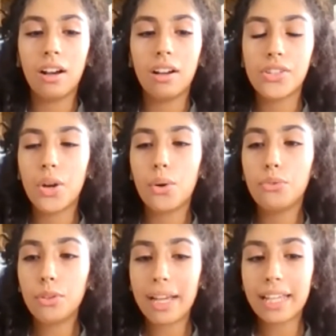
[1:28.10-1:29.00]

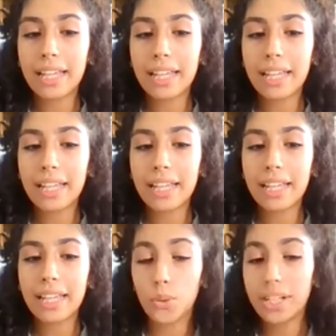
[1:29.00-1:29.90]

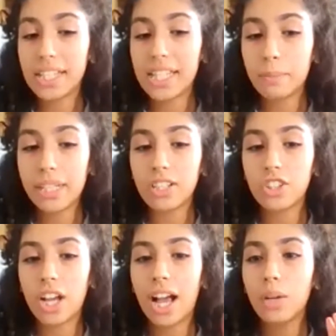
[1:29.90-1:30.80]
So in this
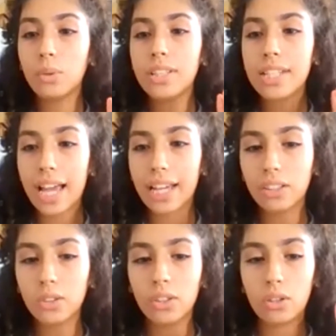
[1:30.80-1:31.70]
speech, I will
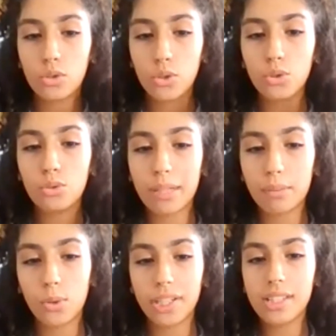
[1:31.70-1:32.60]
tackle two
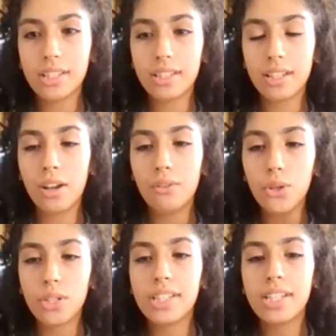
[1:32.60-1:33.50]
main points.
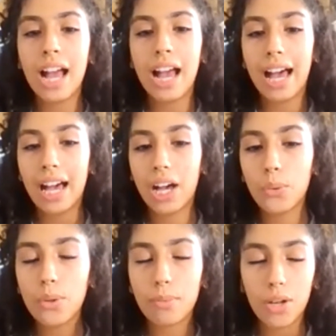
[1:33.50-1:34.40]
First,
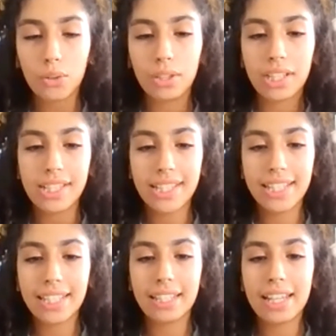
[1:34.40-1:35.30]
how the modeling
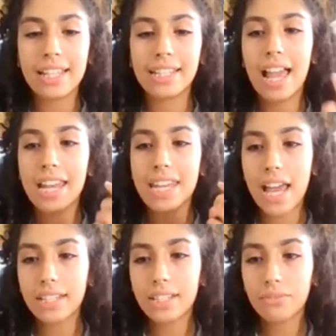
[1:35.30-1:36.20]
scene is a
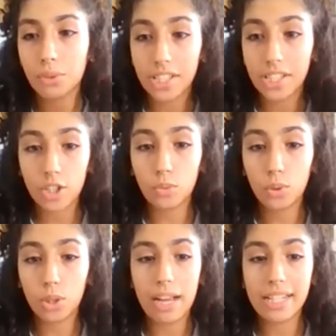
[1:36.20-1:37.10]
nest for
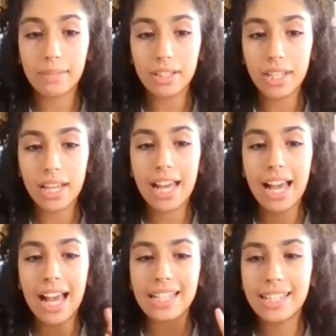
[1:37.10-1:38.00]
sexual harassment.
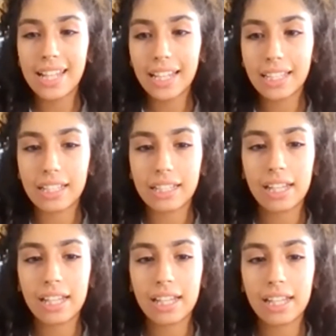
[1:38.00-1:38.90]
And second,
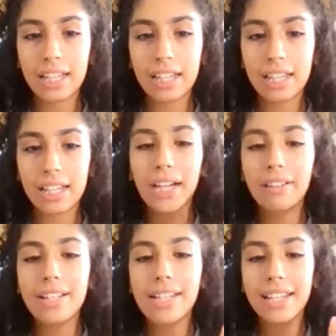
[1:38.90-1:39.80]
how
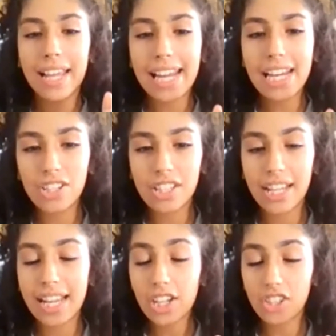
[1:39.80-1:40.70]
parents and
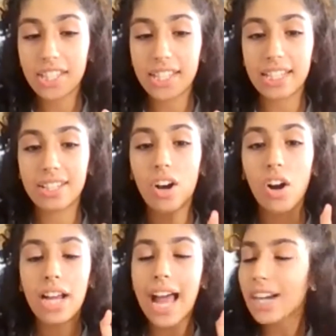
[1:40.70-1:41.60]
agencies
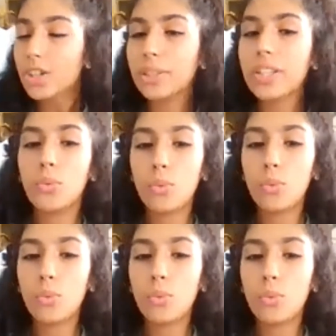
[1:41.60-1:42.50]
are actually the
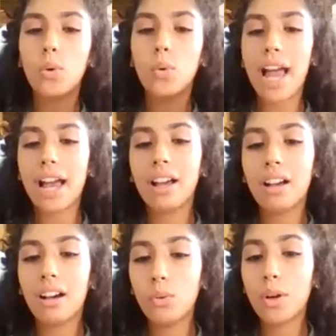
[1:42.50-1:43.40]
ones who
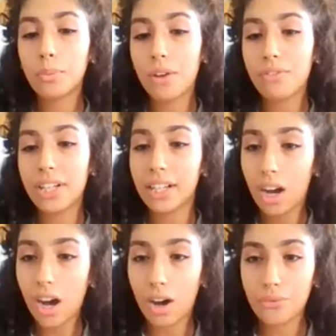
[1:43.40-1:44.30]
are profiting
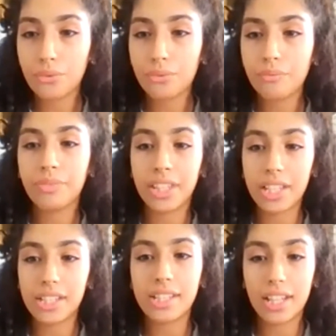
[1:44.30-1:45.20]
off
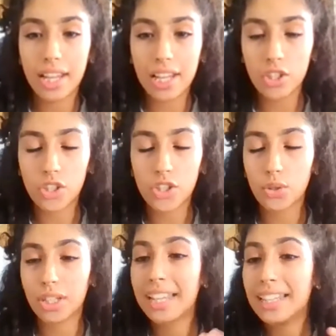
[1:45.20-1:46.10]
this
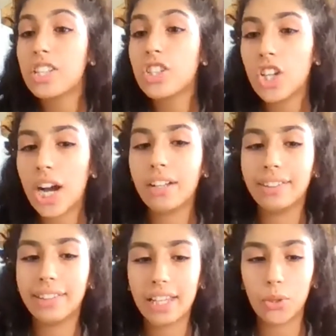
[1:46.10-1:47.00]
industry and this
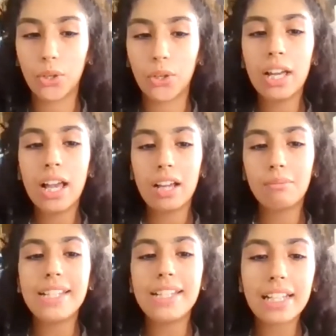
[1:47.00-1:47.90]
child labor. And
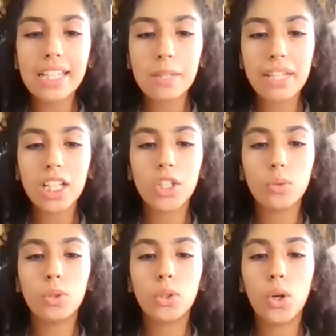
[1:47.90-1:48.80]
my second speaker
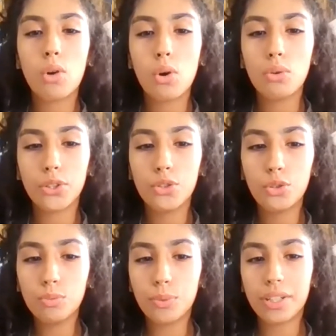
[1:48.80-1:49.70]
will go over
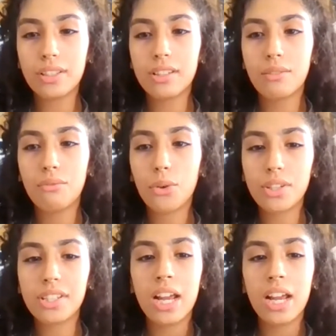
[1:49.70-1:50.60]
2 points.
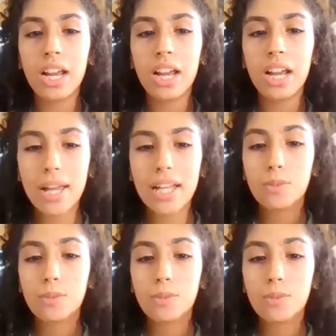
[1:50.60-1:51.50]
First, the
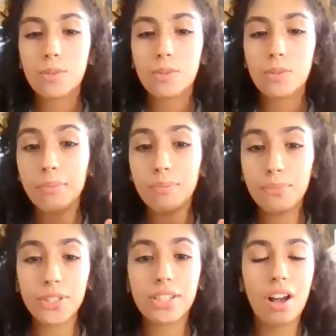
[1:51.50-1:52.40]
immense pressure it
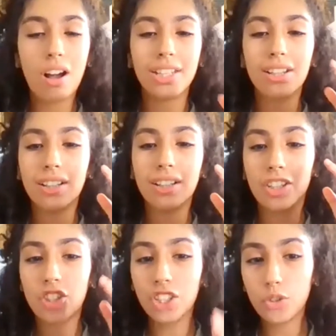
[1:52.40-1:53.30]
puts on young
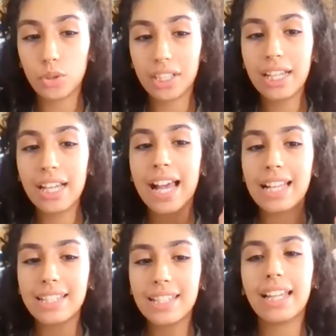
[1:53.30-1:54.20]
children,
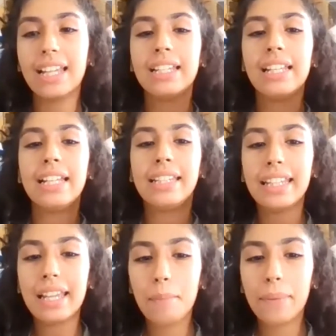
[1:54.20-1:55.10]
and second,
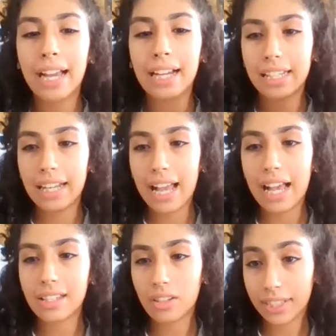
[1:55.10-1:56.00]
the impact it
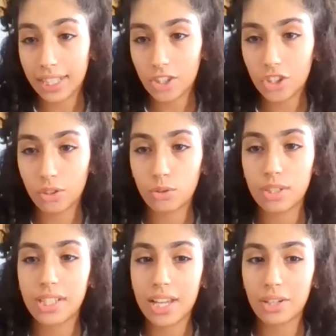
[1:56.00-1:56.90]
has on these
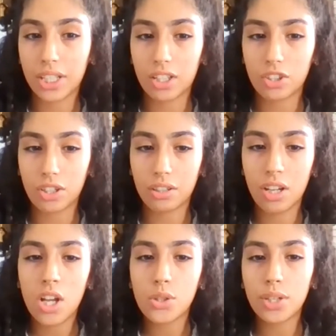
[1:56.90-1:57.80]
children's education.
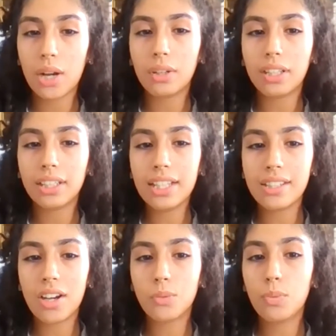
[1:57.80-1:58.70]
So now let's
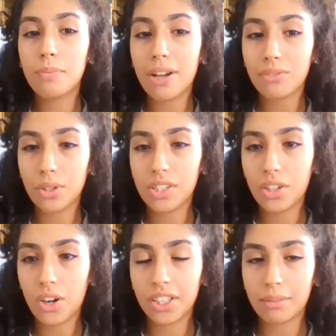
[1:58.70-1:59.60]
start with my
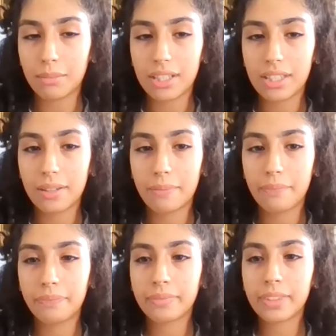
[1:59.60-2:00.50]
first argument.
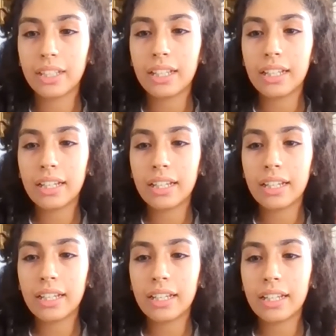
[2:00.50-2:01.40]

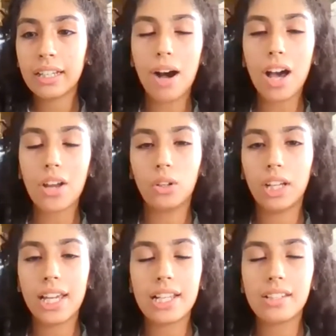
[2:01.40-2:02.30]
Being a
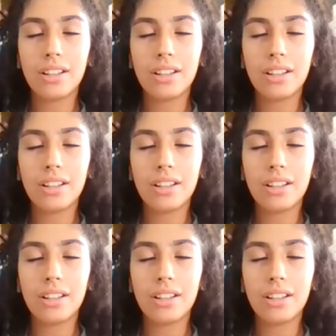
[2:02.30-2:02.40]
model is